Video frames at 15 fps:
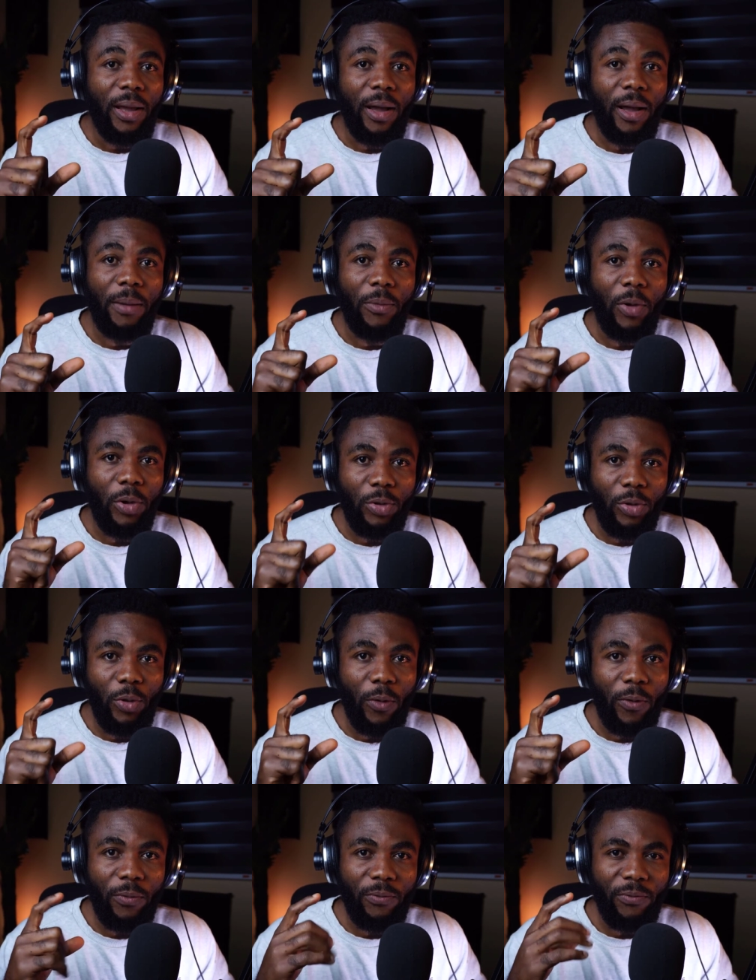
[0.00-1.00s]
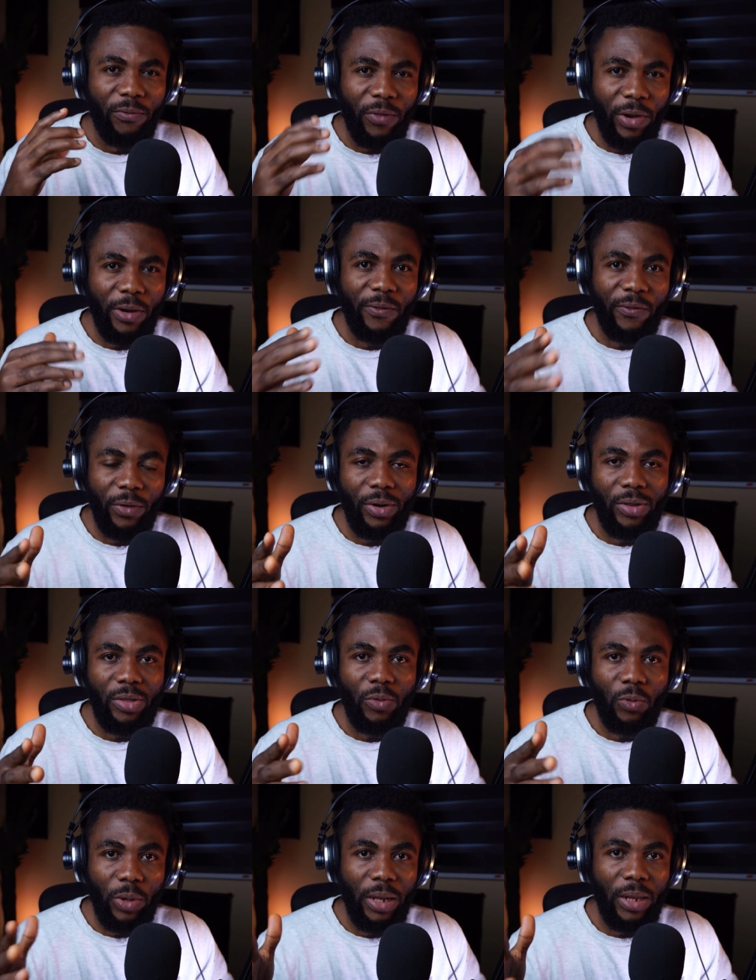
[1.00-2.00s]
Um, on your very
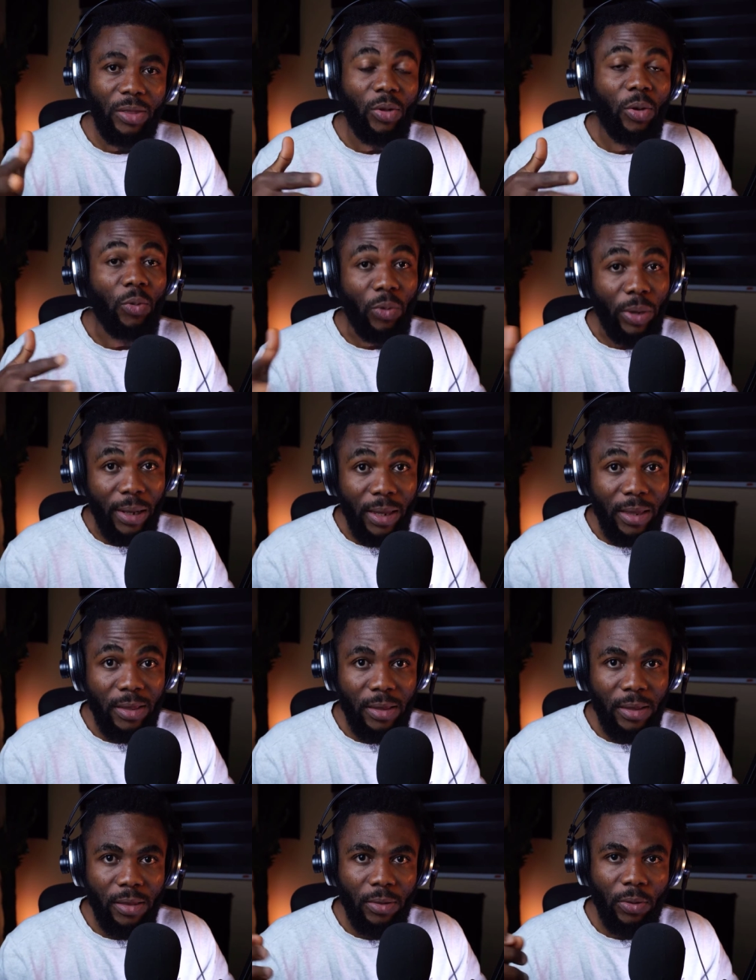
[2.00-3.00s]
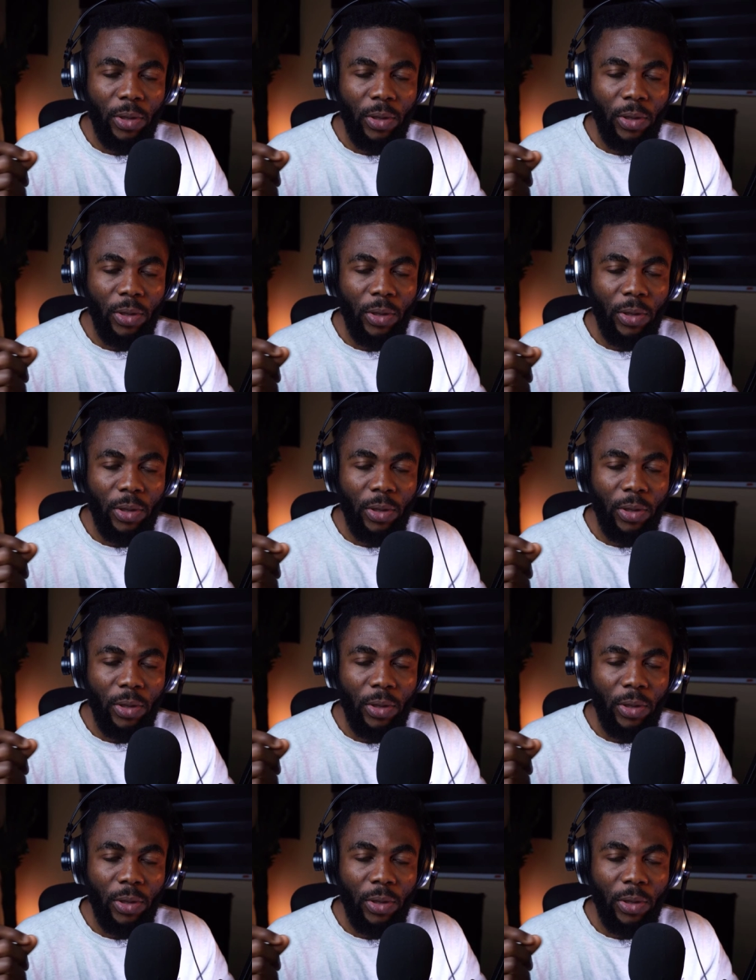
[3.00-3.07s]
first release or releases.